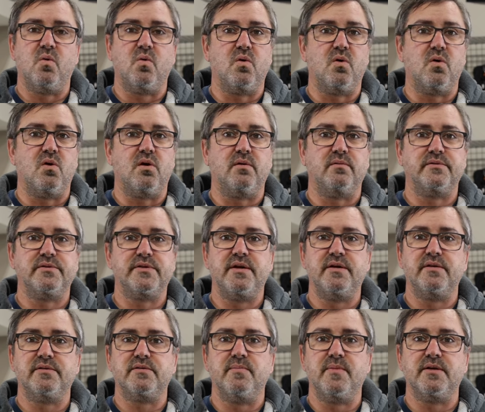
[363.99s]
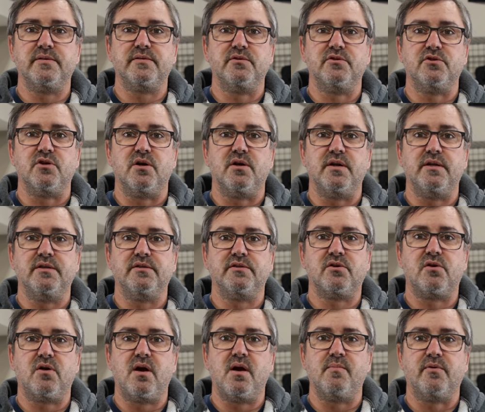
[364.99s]
or send us a message on
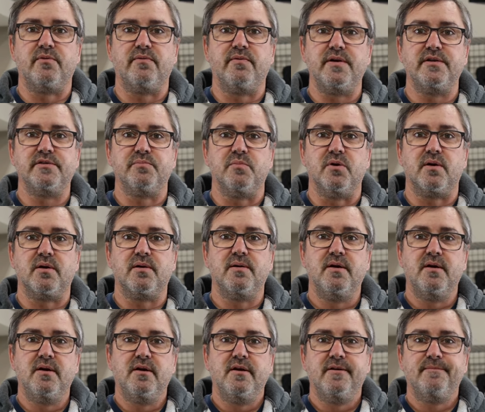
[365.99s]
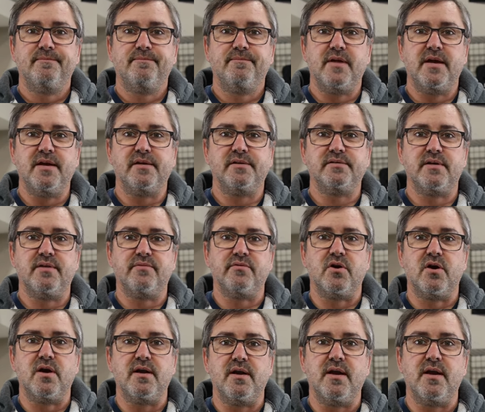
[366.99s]
Instagram or Facebook. Thanks, have a great